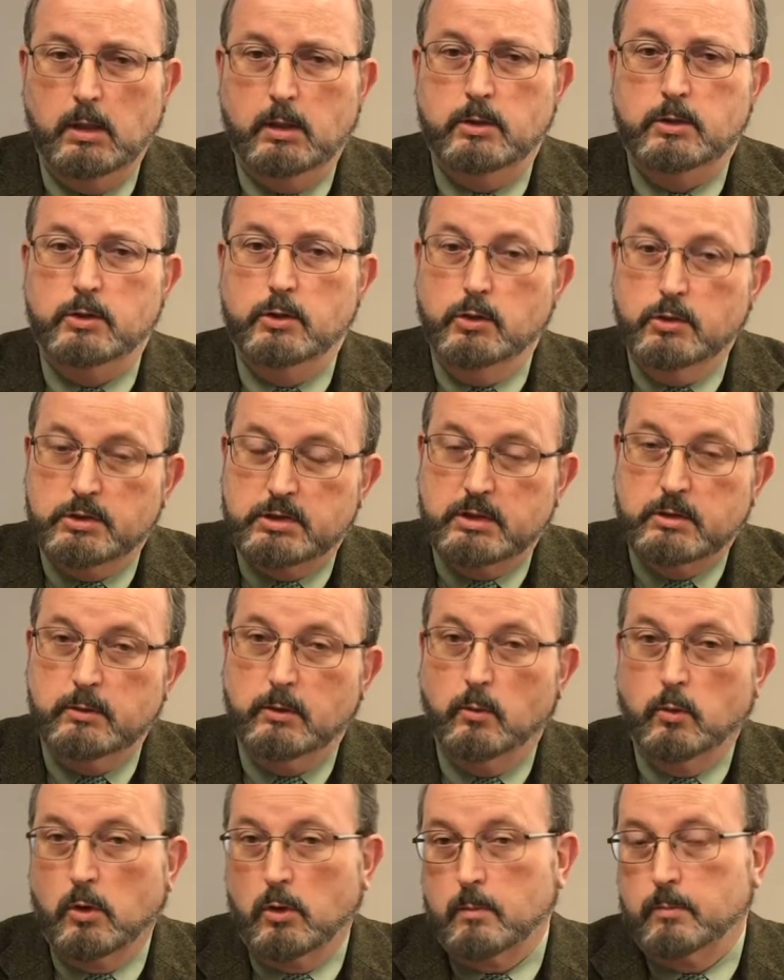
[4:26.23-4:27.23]
using
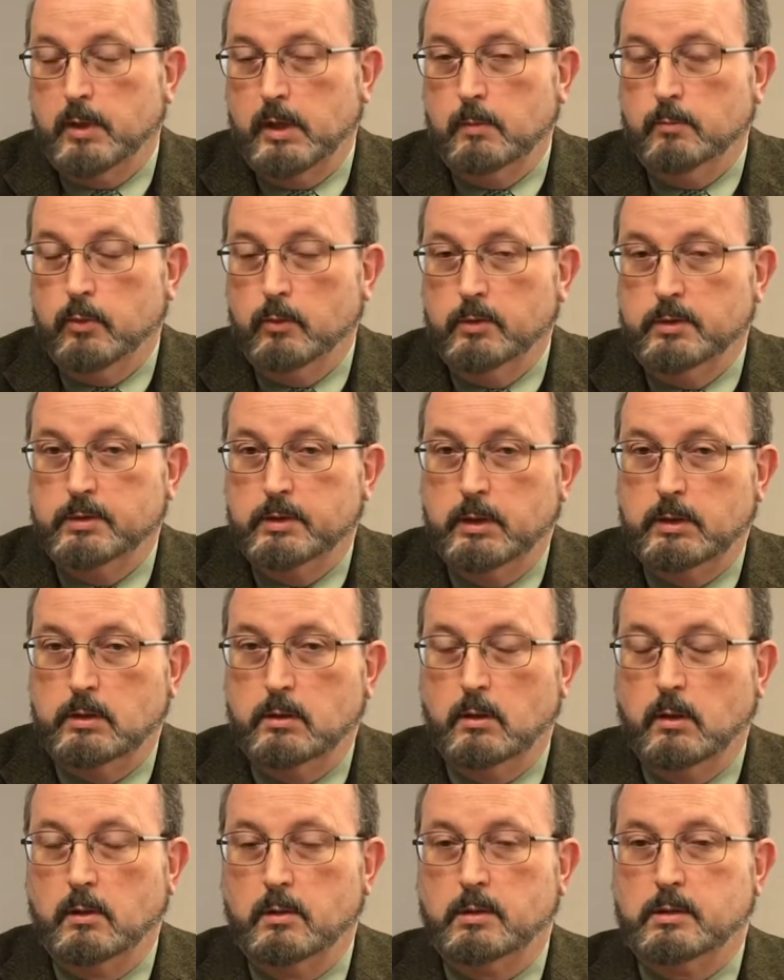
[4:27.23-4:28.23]
the work papers that
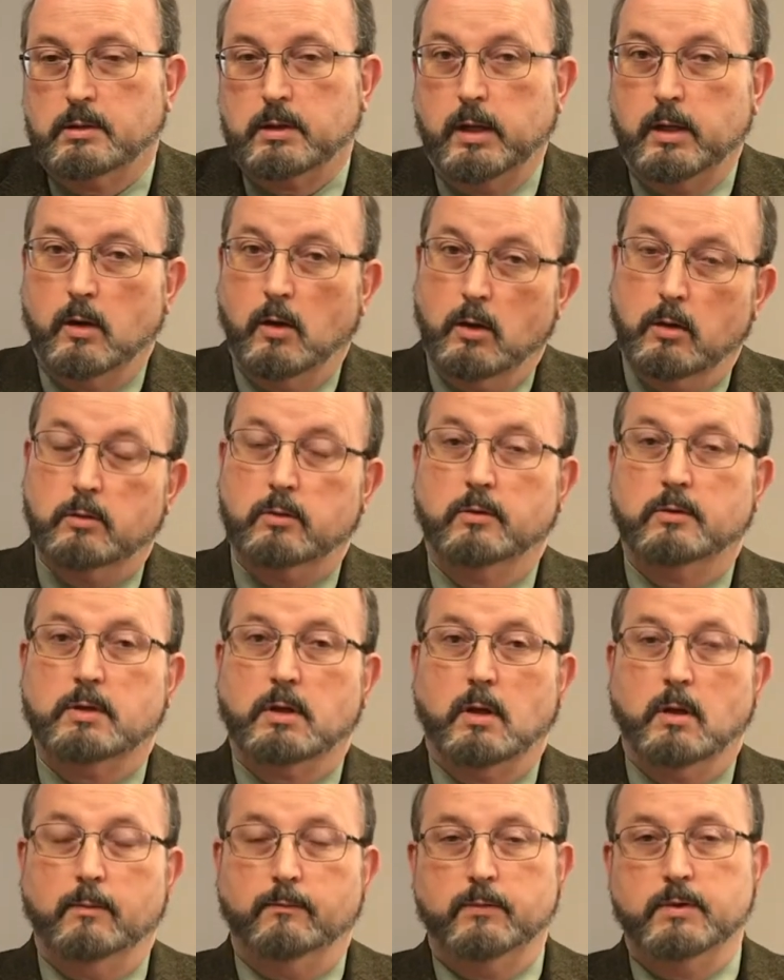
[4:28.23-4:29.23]
the state auditor's
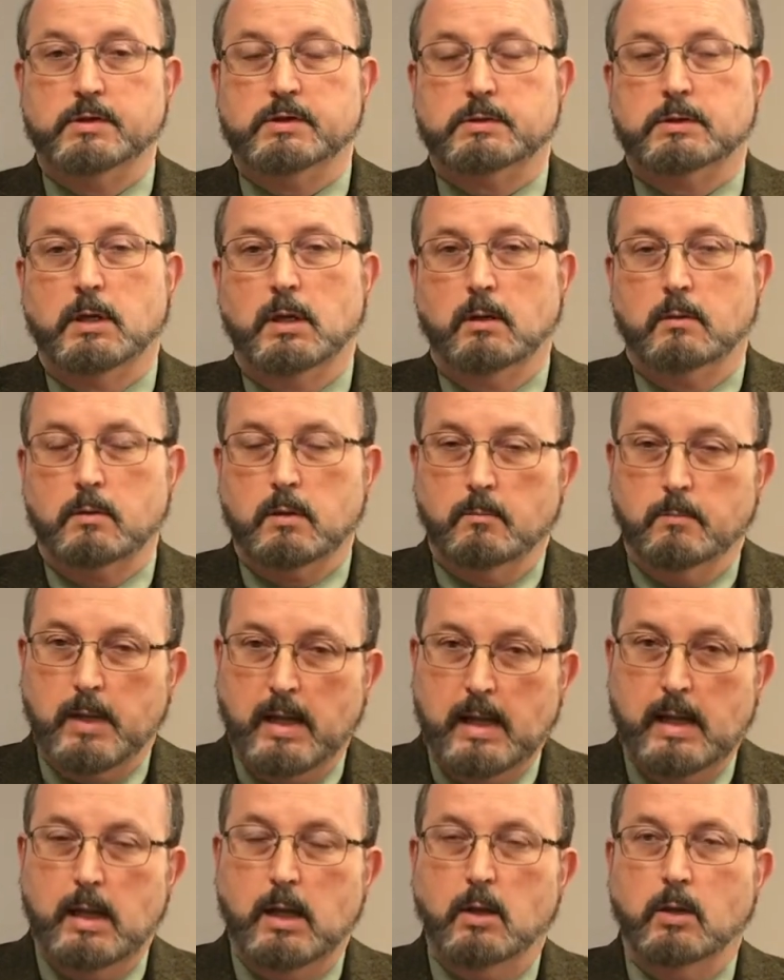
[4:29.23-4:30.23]
office
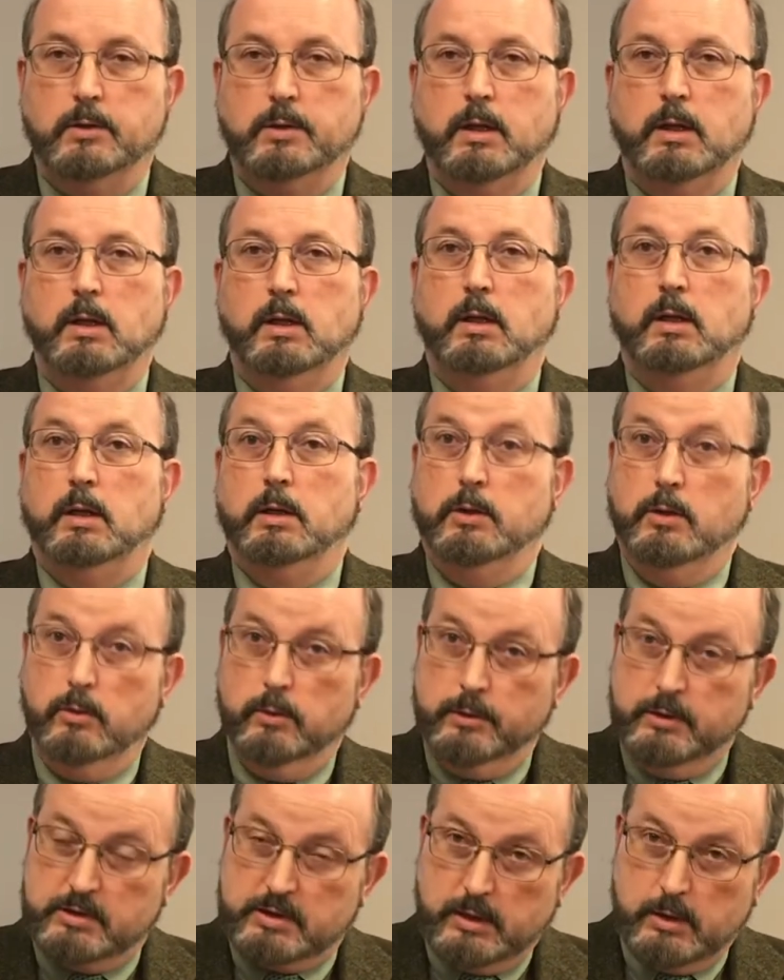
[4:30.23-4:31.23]
compiled in
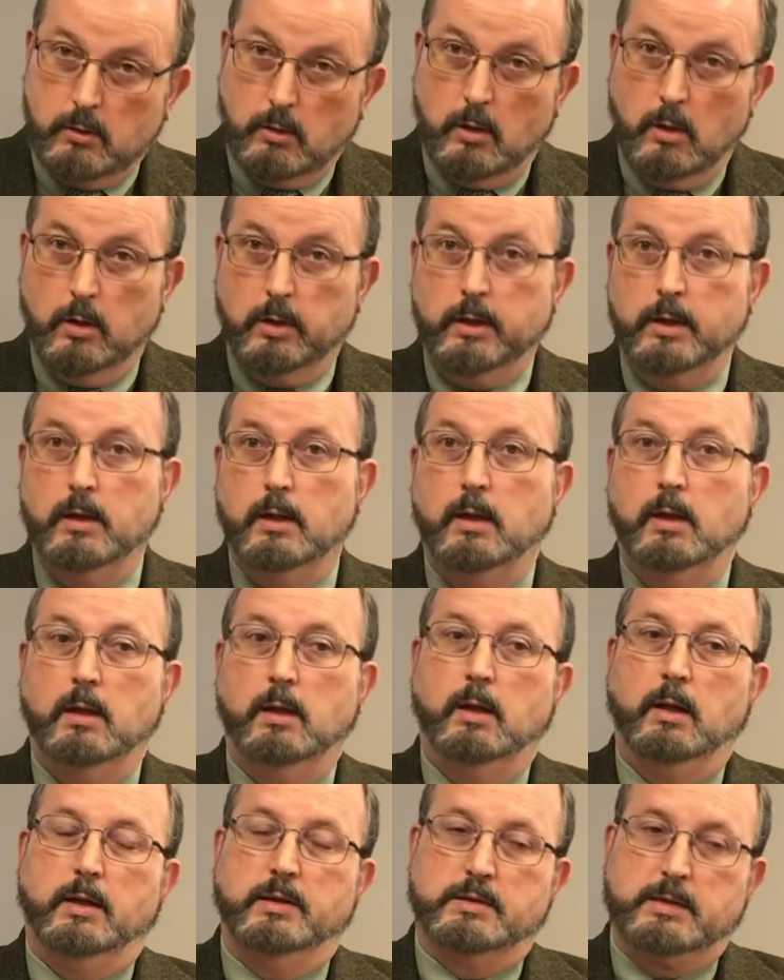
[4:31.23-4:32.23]
doing the single audit
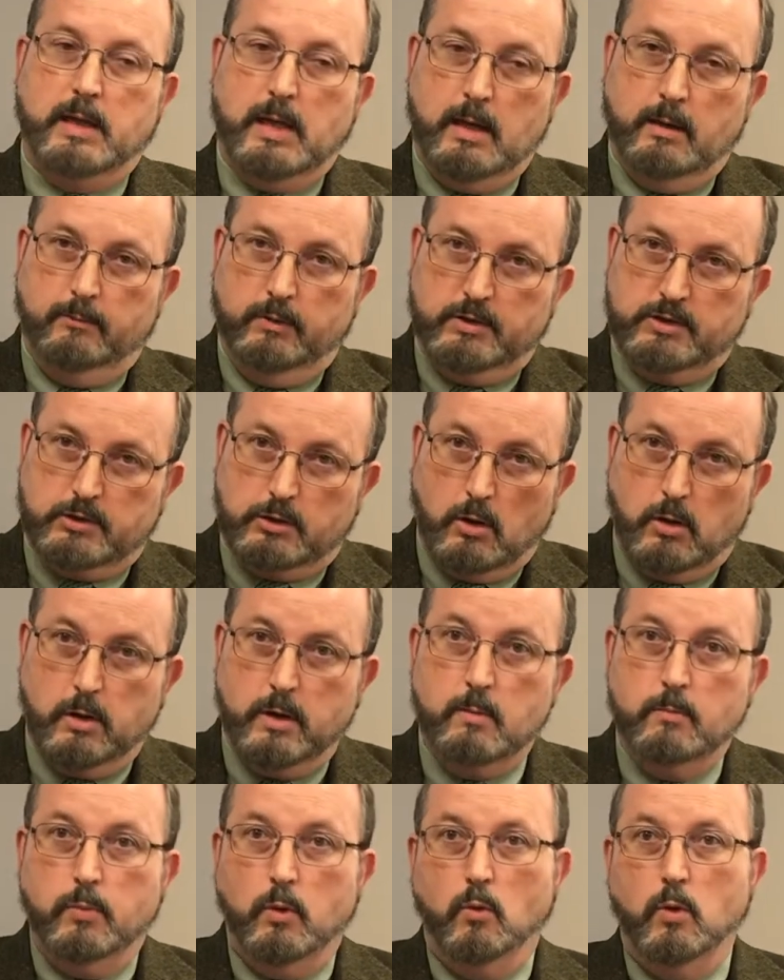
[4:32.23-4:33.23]
as kind of a
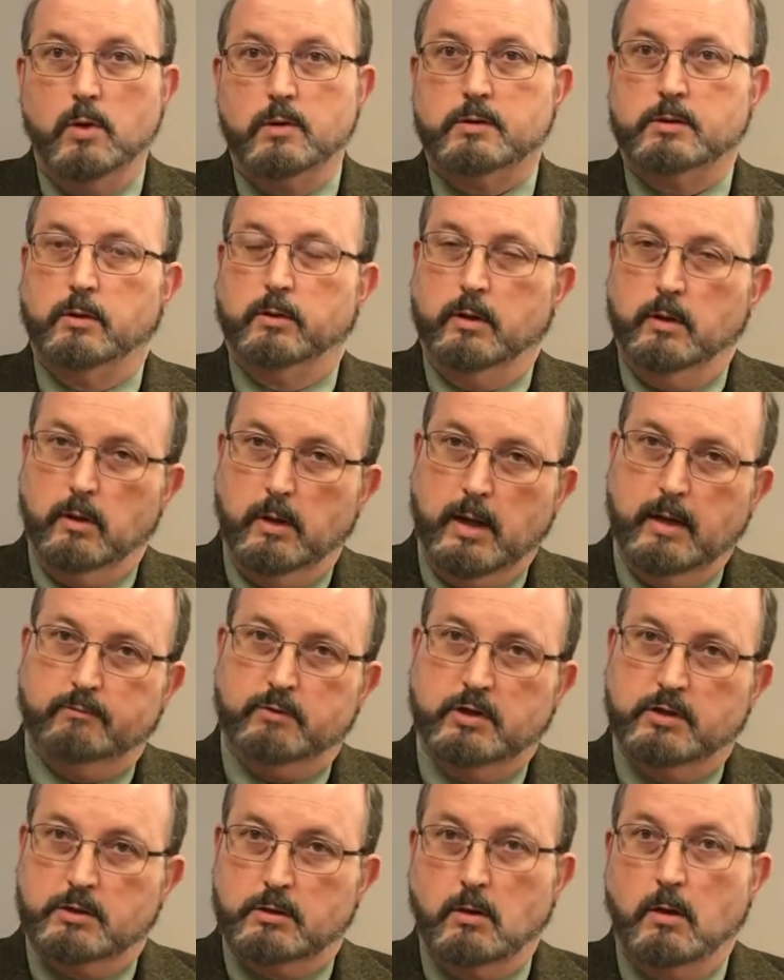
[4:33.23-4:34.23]
starting point, so they don't have
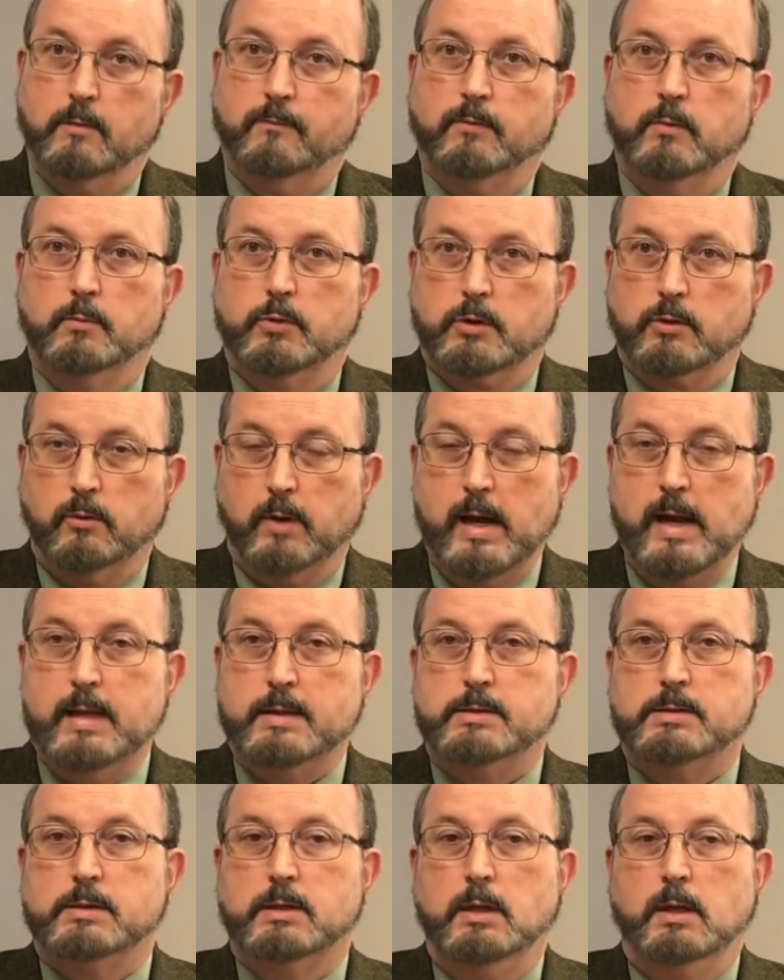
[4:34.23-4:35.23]
to start from
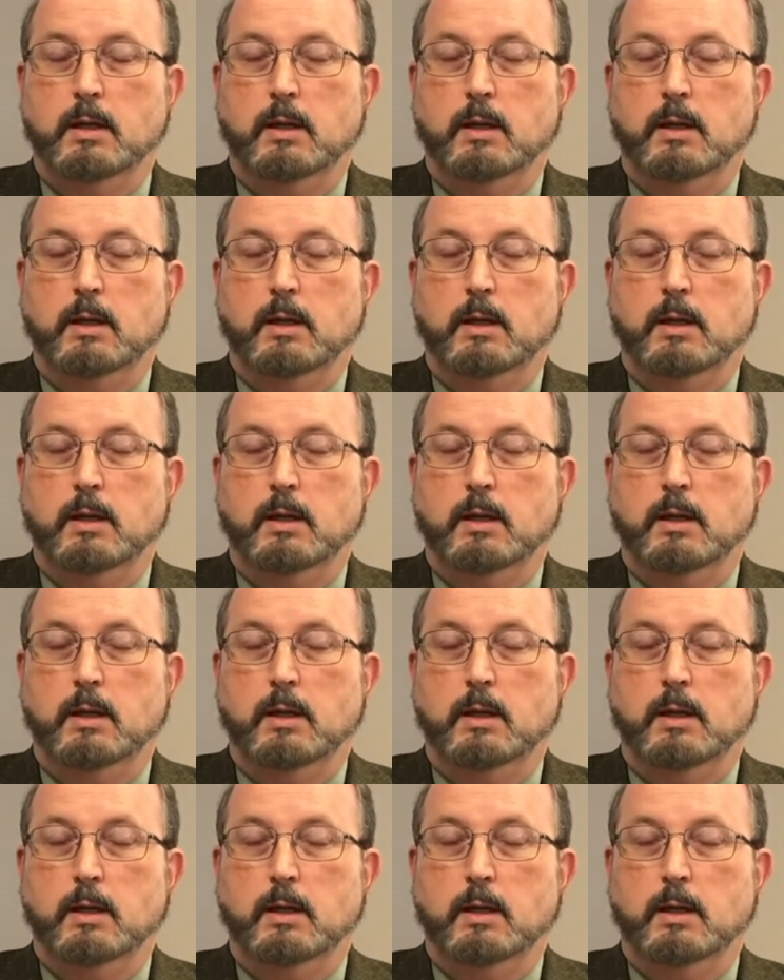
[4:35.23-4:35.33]
scratch.